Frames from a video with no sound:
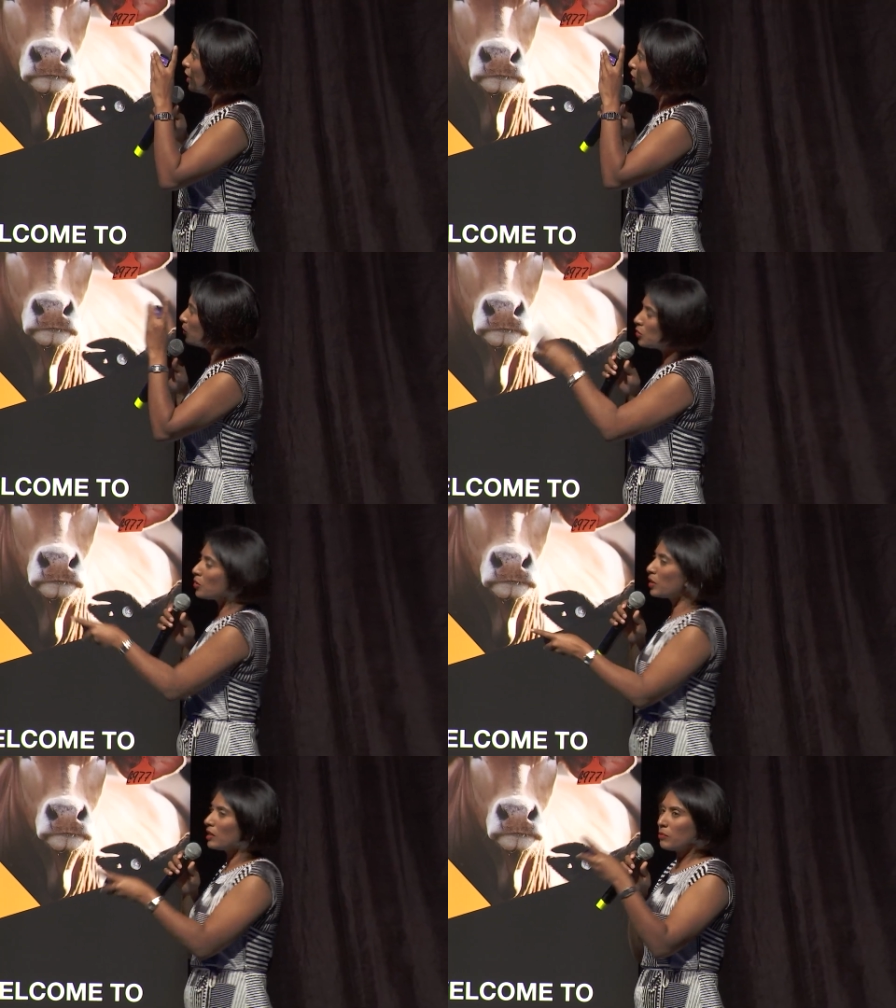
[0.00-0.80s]
You're
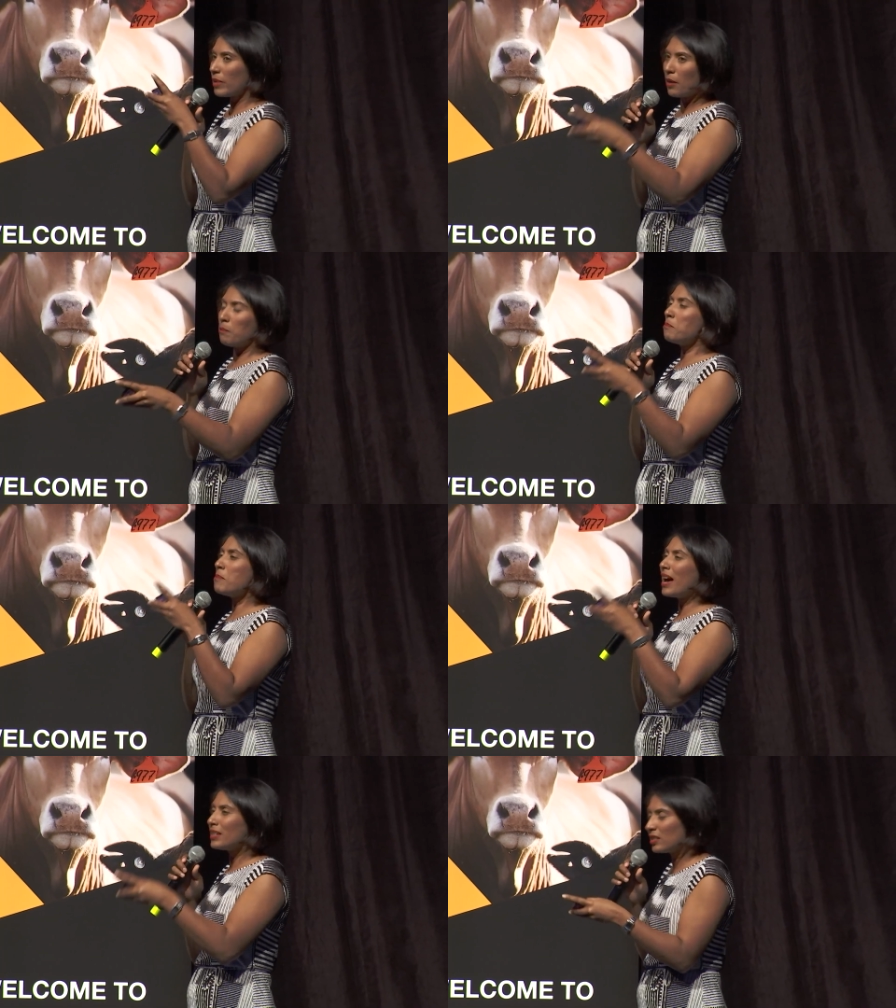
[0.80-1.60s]
talking about
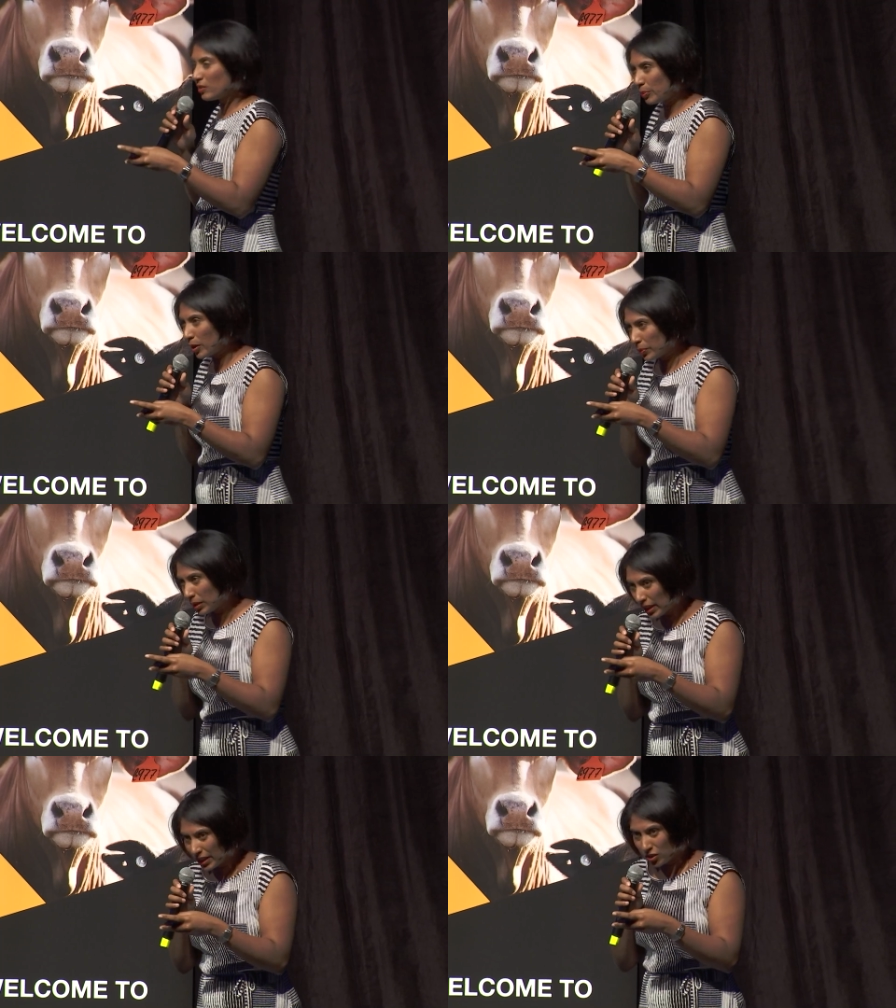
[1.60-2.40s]
massive
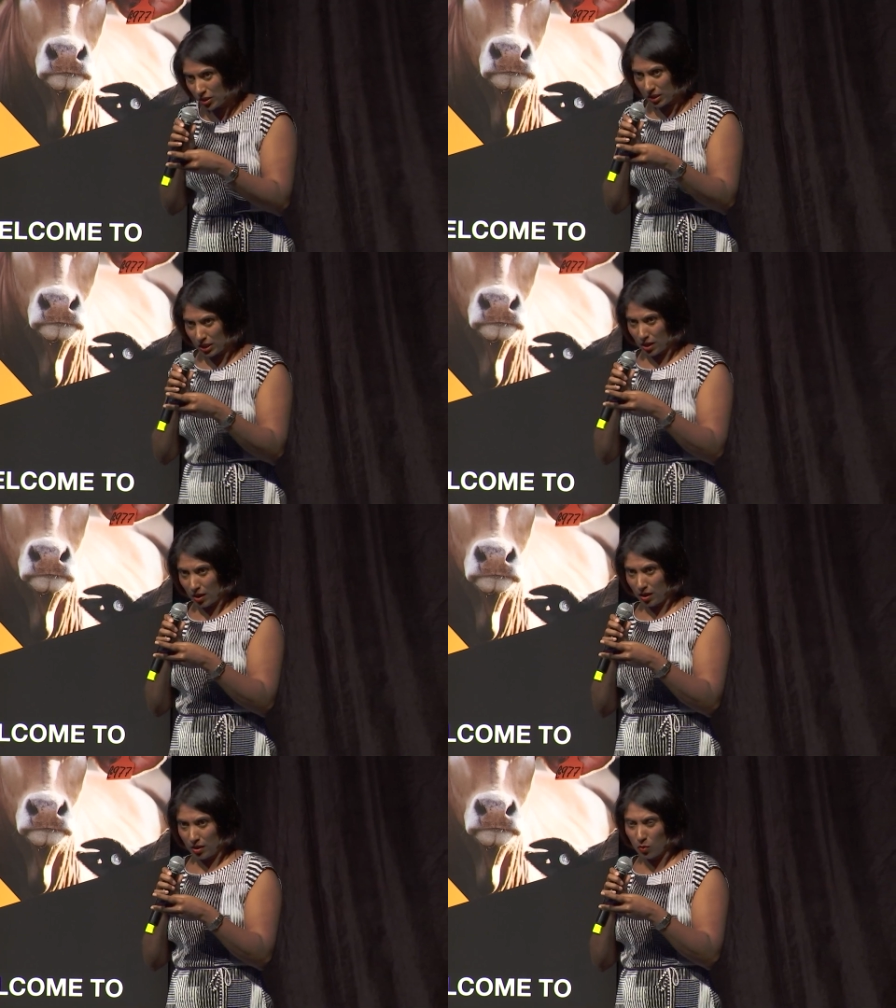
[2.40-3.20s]
populations
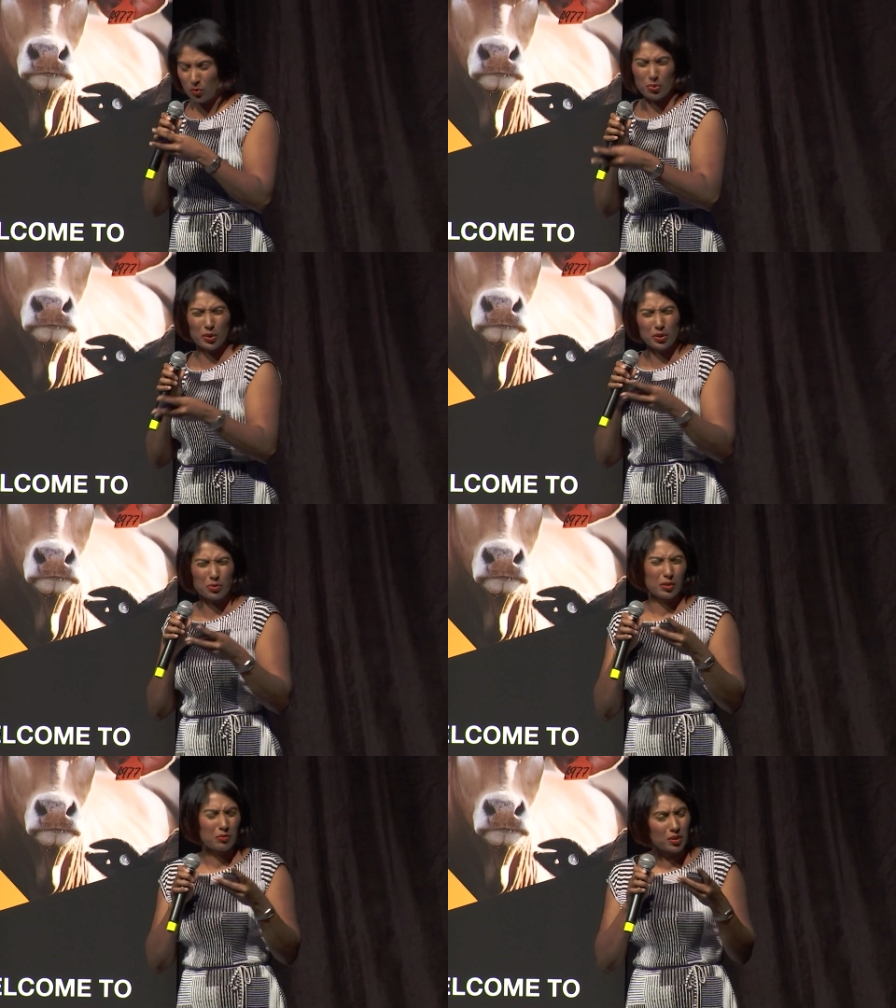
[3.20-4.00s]
here.
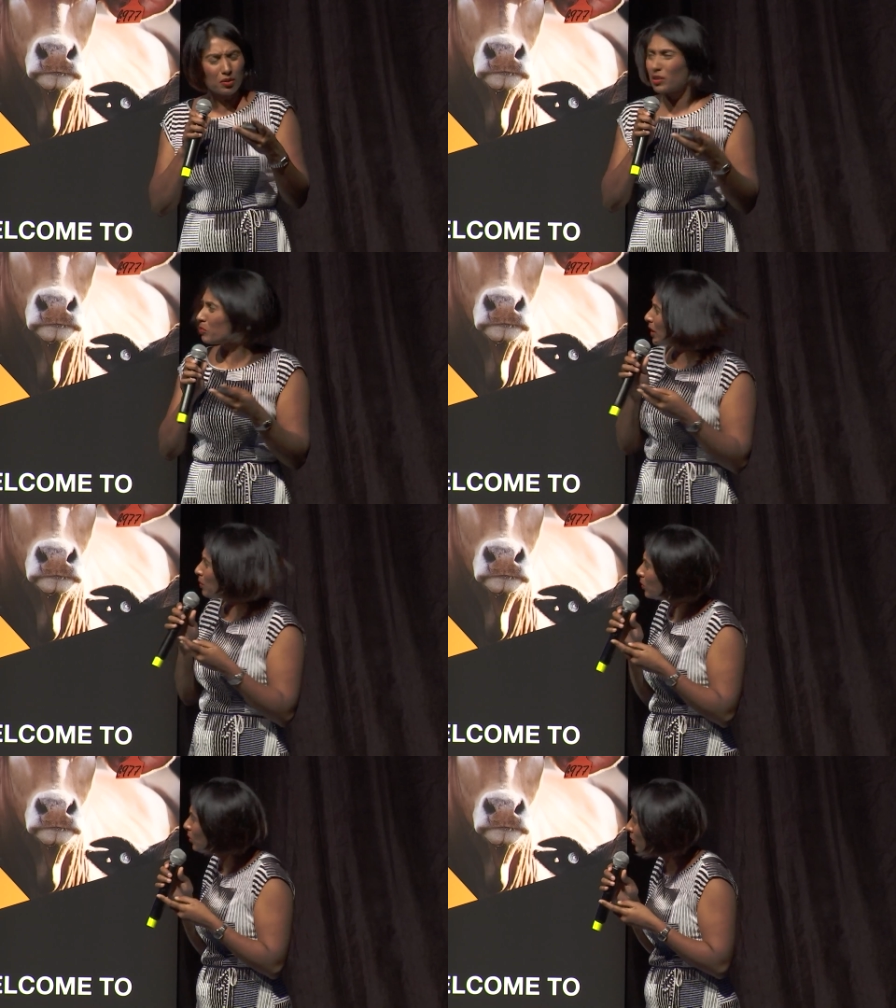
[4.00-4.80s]
1.3 million
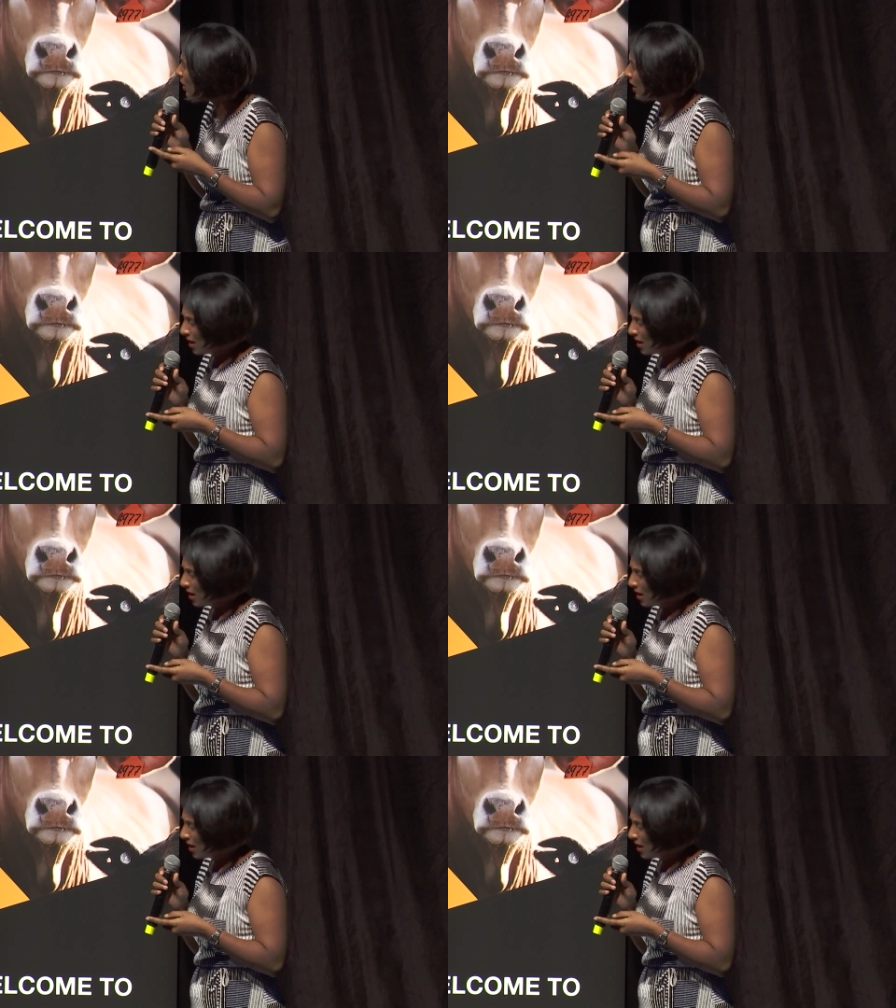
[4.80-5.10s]
people,